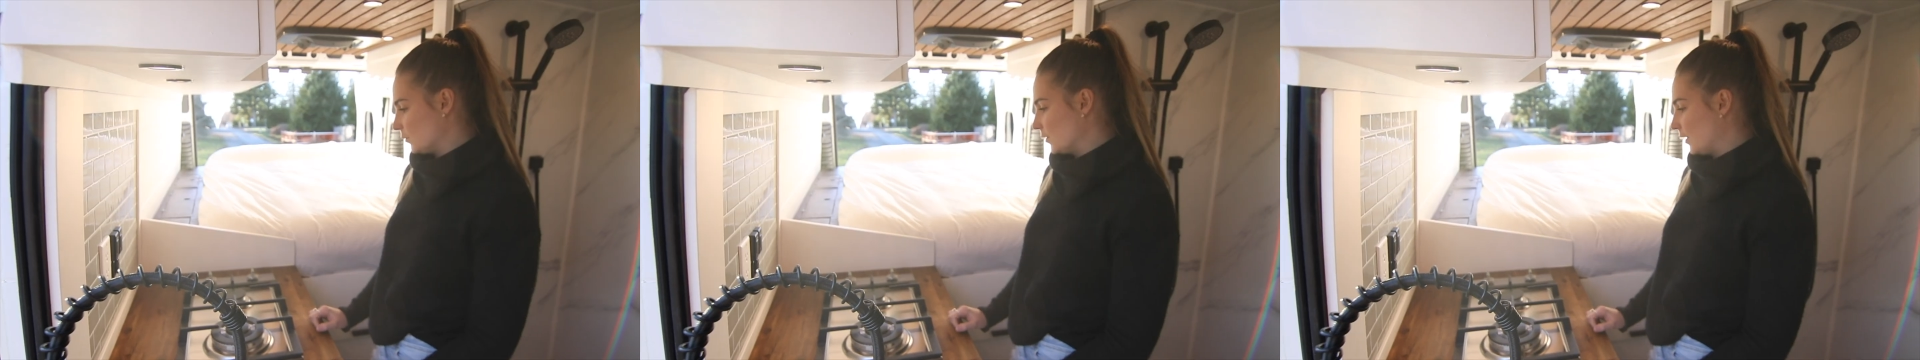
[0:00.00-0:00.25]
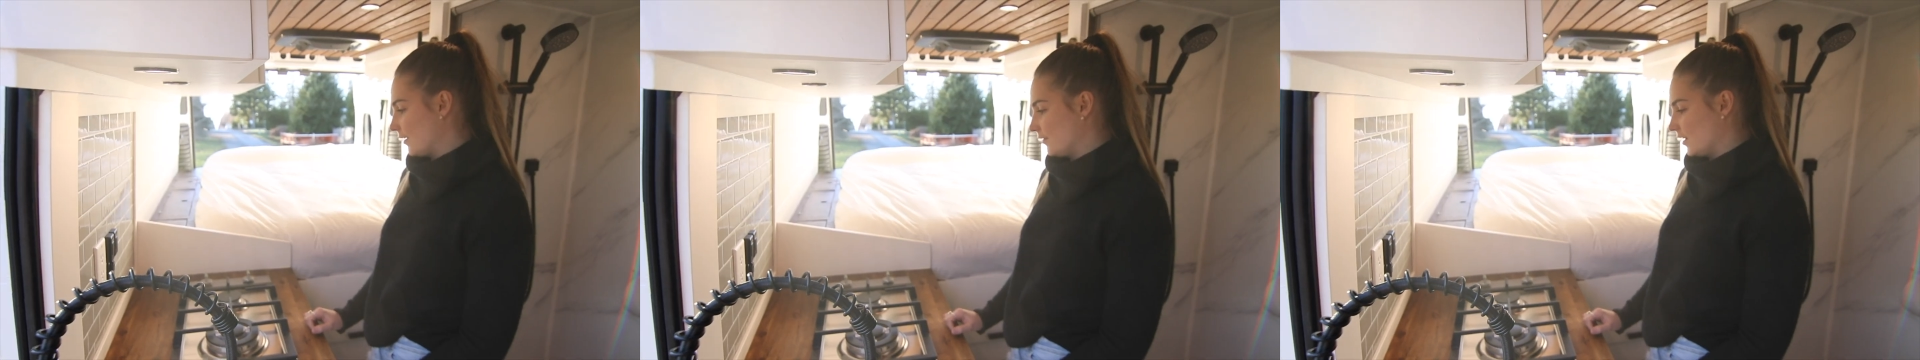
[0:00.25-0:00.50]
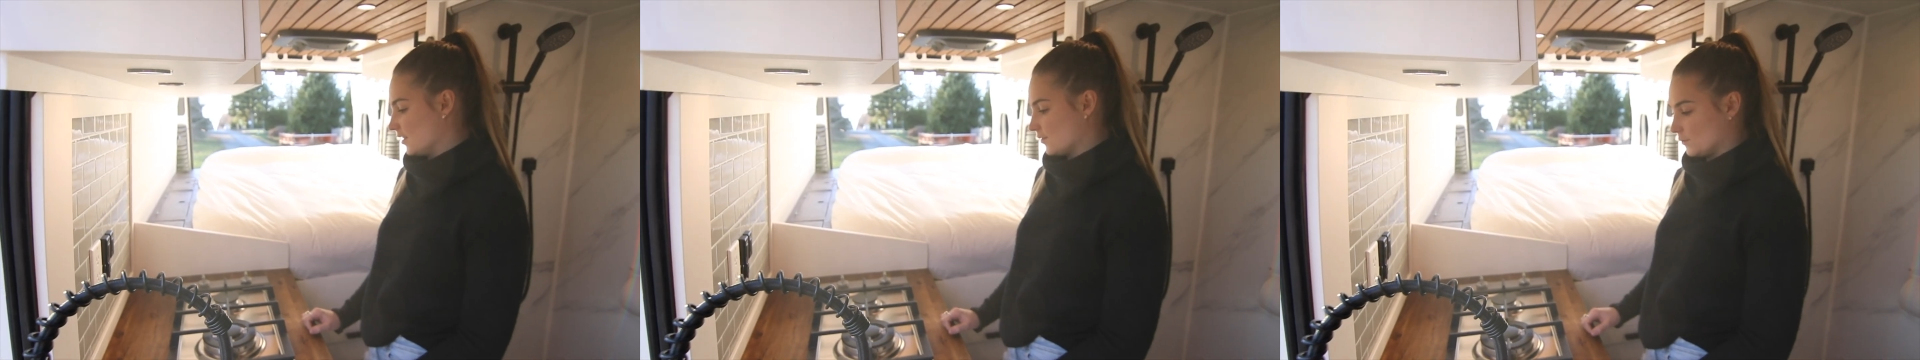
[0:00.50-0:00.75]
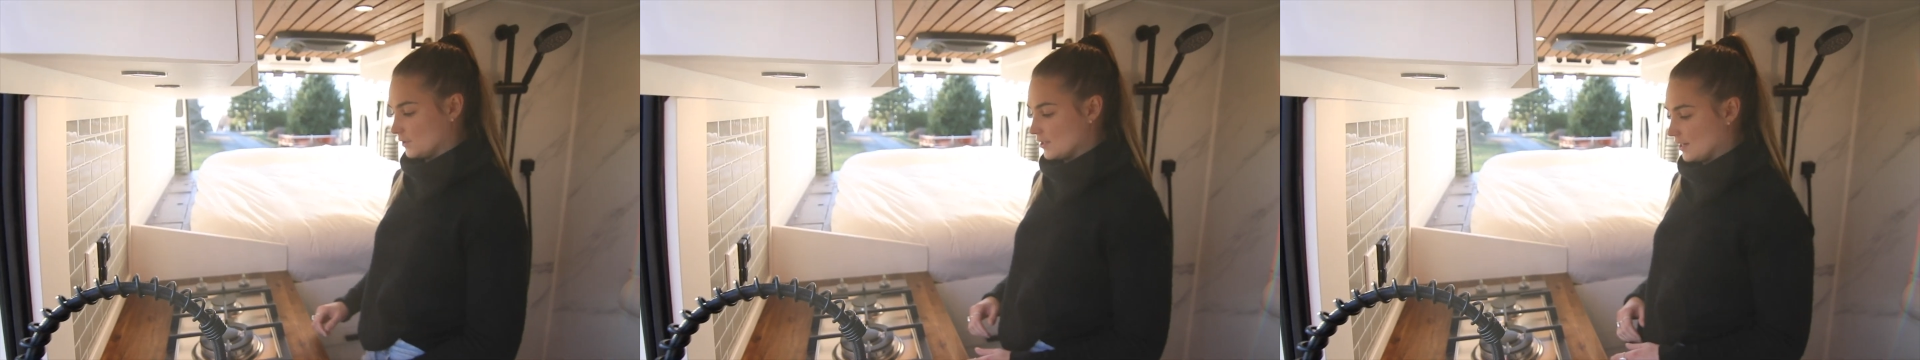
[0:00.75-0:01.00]
We love it.
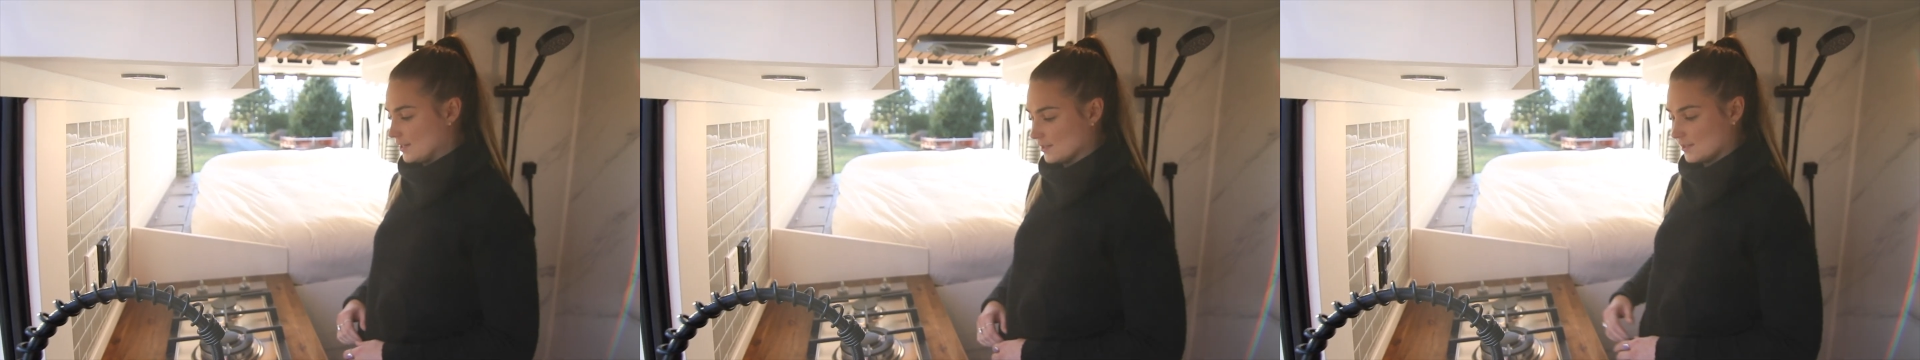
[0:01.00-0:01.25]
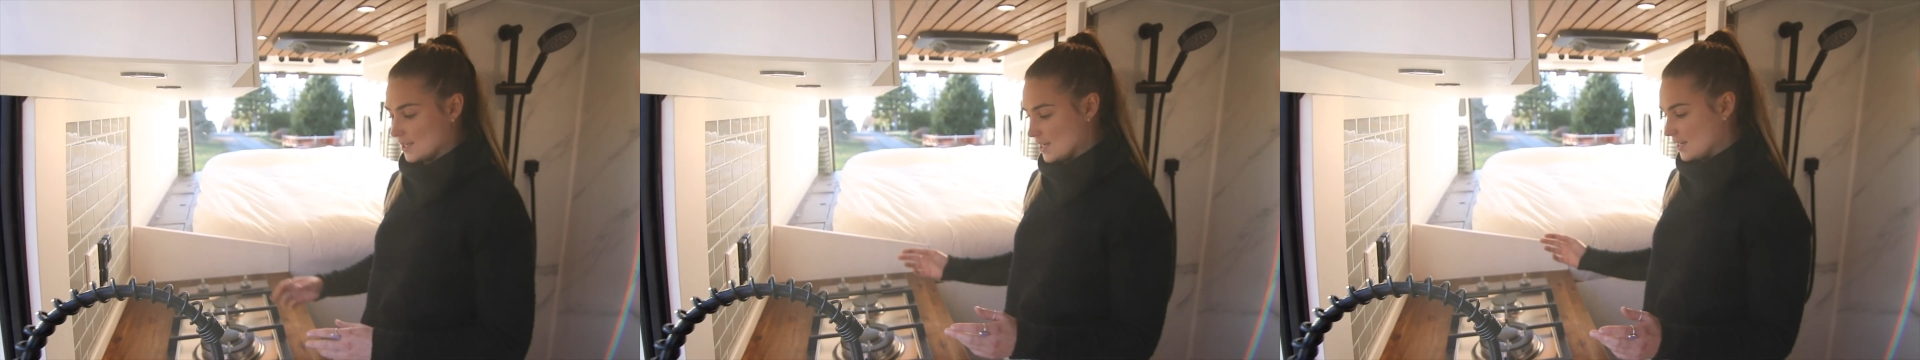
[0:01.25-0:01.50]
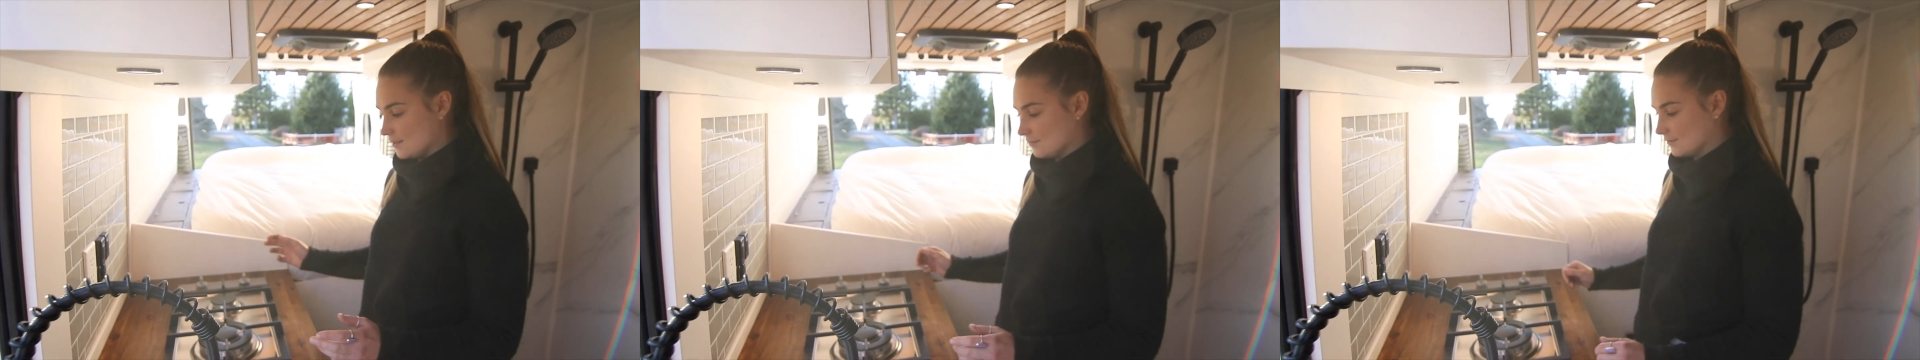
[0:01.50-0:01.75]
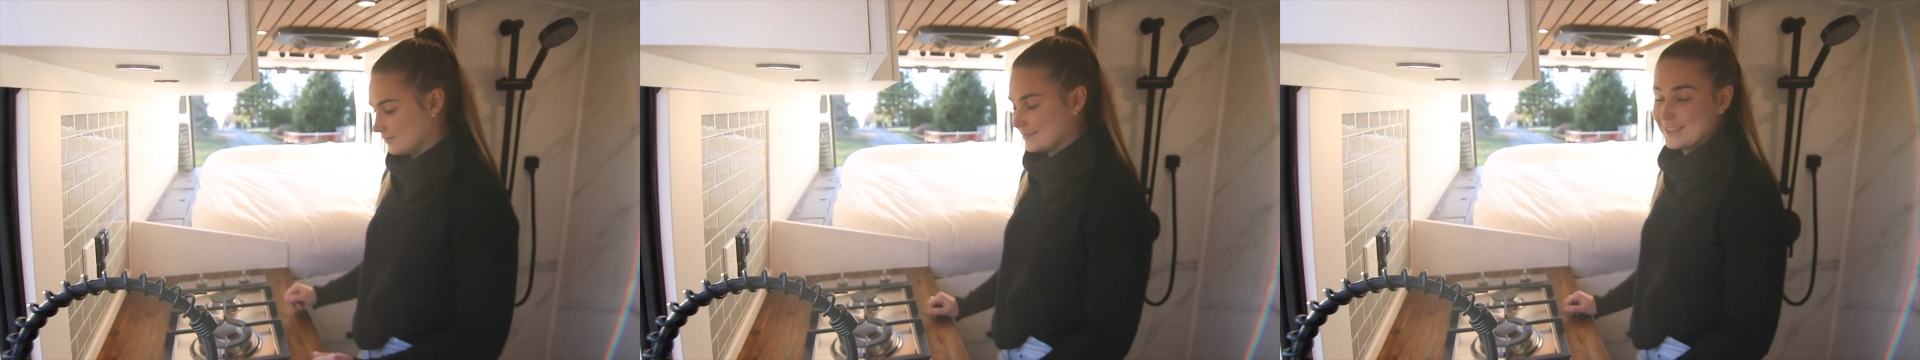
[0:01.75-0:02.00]
It's really nice heat.
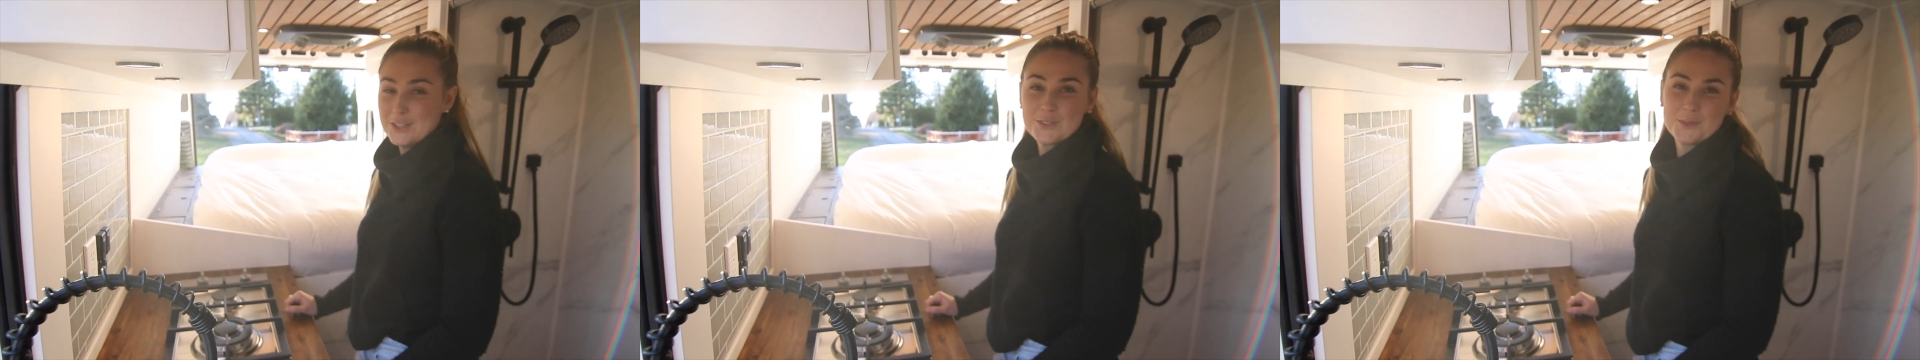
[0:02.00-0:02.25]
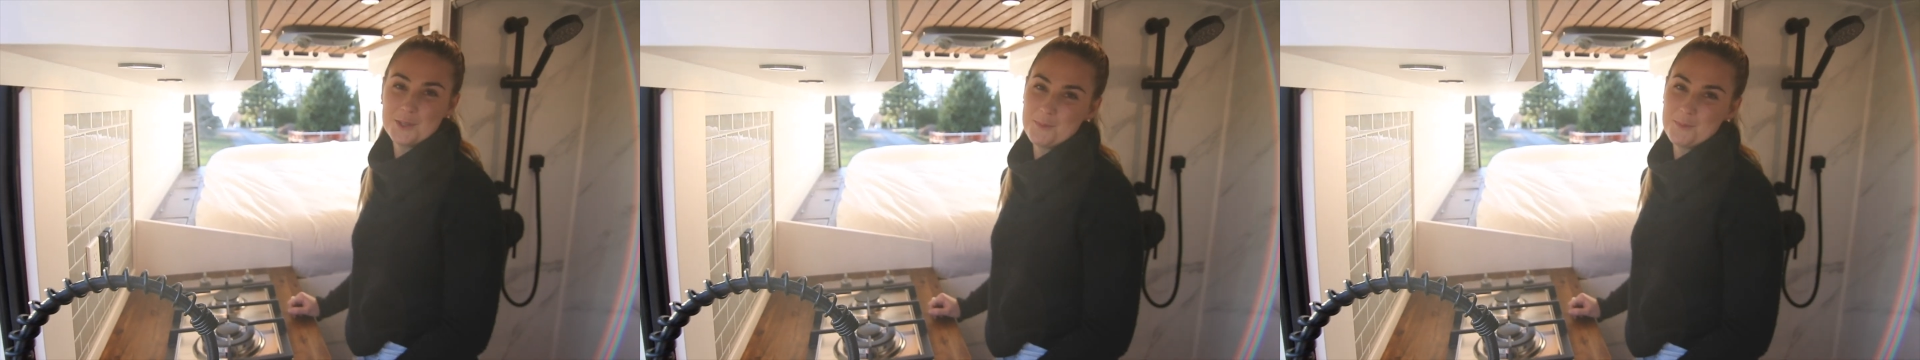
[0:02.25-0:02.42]
It looks really